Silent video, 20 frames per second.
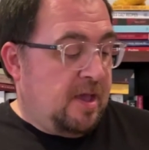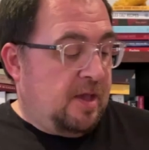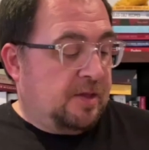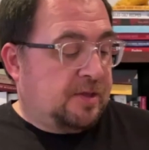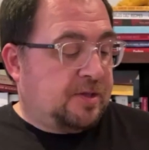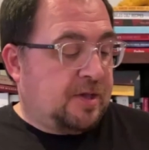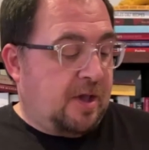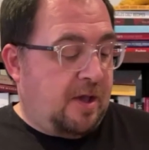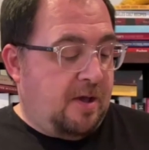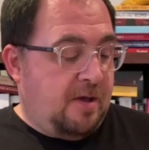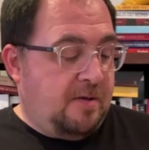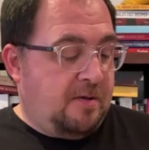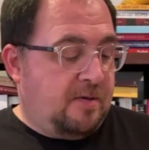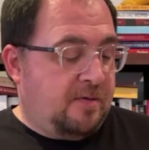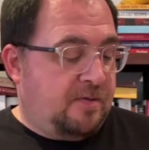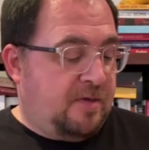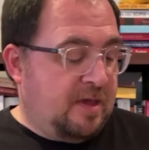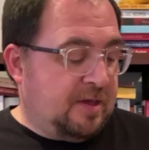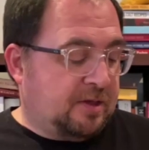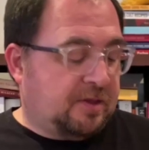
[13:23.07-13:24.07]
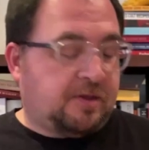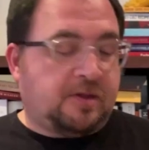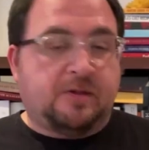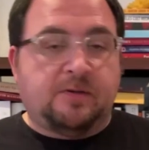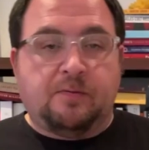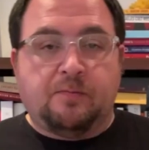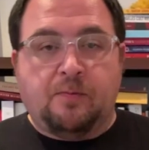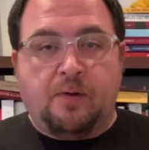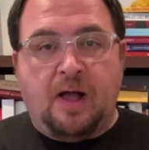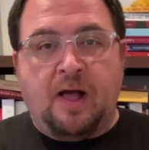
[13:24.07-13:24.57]
So
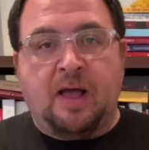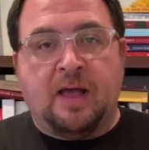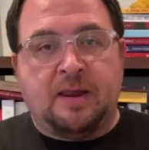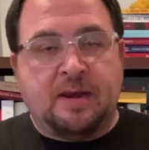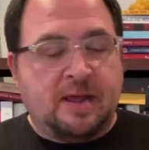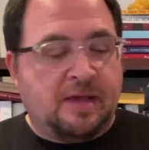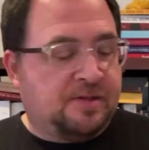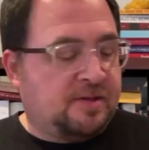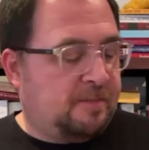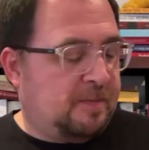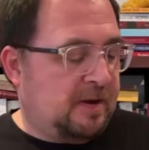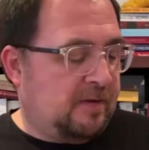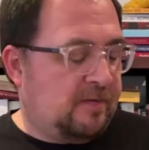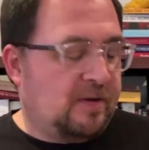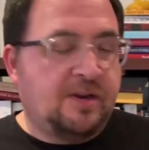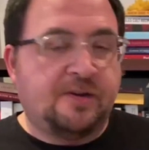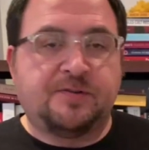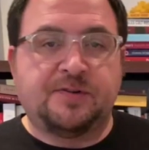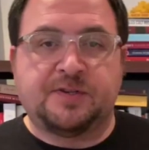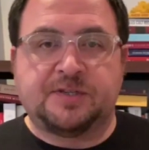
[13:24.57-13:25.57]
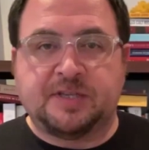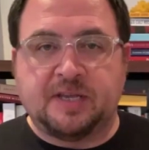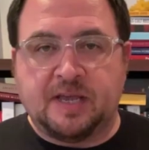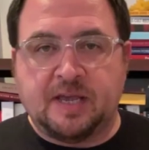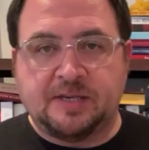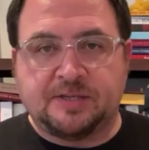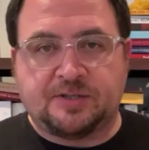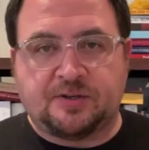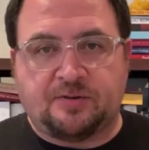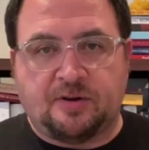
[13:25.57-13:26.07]
this wine has a bit of an interesting
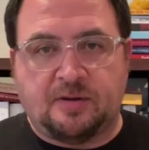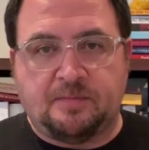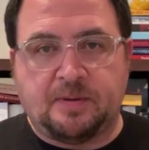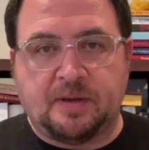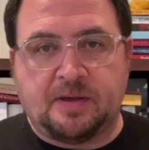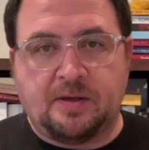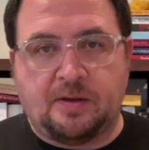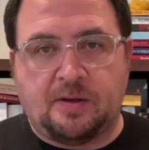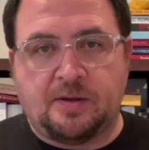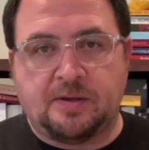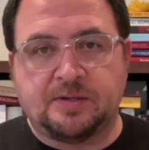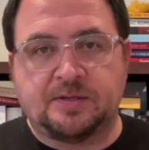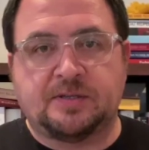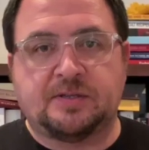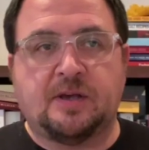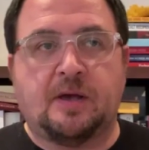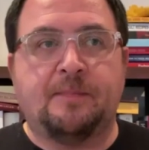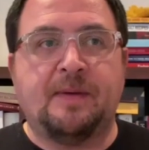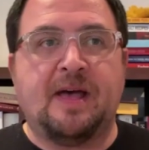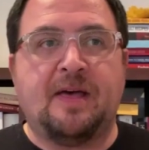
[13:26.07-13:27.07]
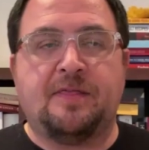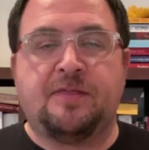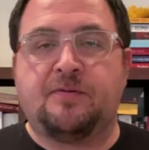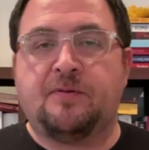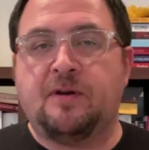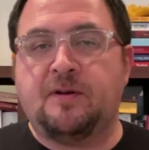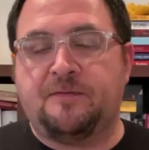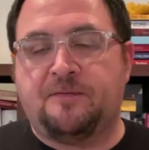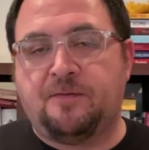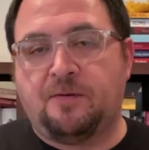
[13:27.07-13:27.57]
history, because about
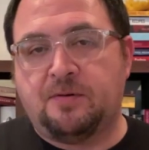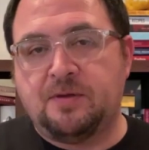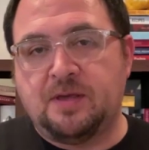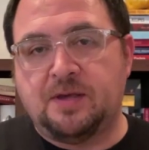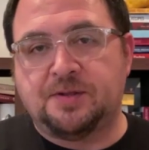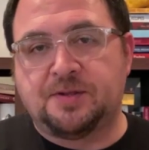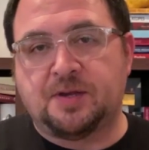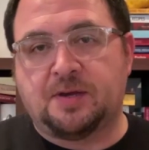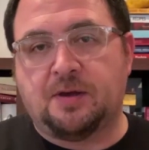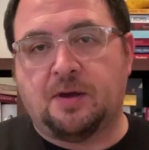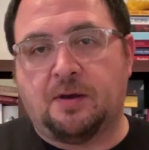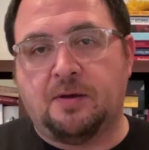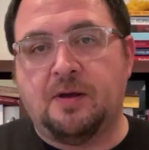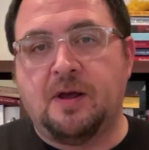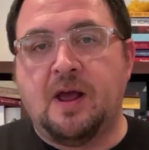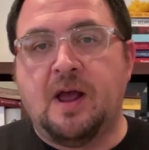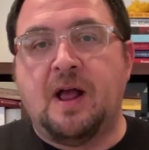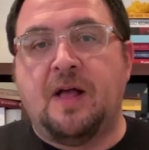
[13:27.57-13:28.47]
3 to 4 years ago,